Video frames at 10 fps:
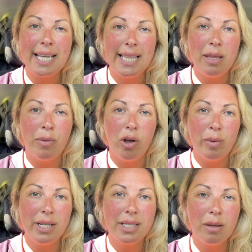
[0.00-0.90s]
in the
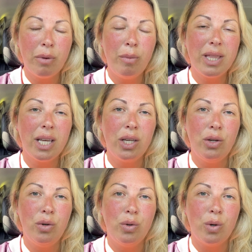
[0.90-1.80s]
moment that
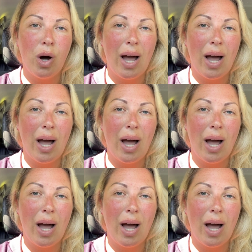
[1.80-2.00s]
you are